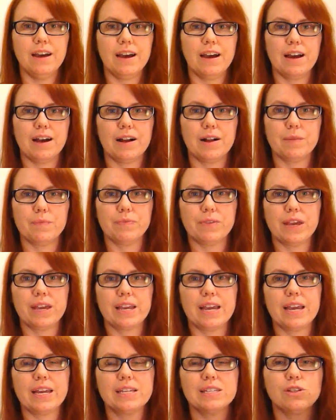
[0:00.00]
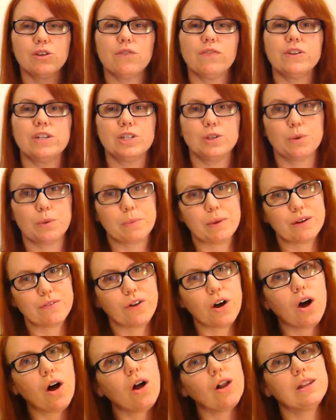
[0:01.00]
and get yourself into a bit of
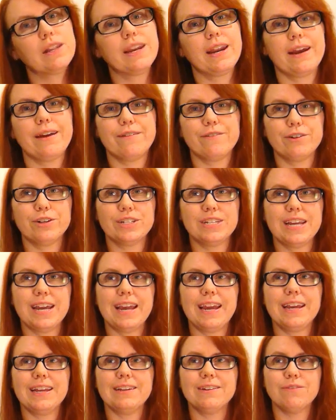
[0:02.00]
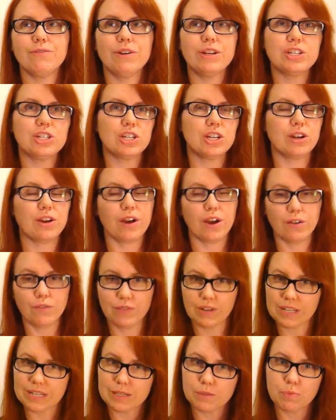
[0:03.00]
a holiday routine, which, you know,
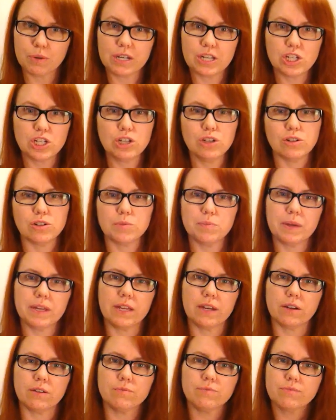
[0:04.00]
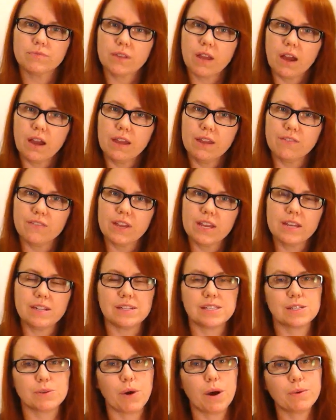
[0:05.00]
hopefully is pretty chilled. But, you know, I have
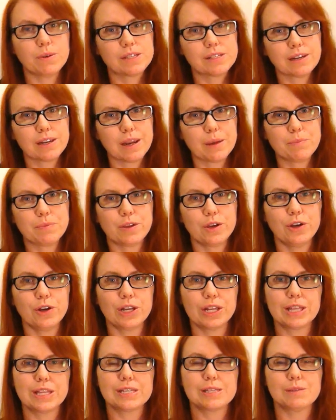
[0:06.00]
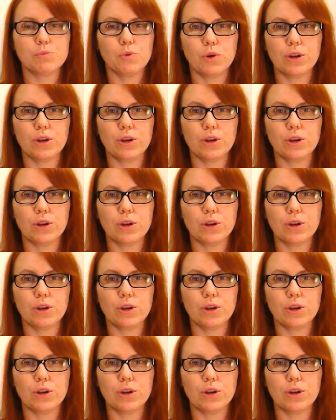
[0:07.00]
kids, so I was still up early this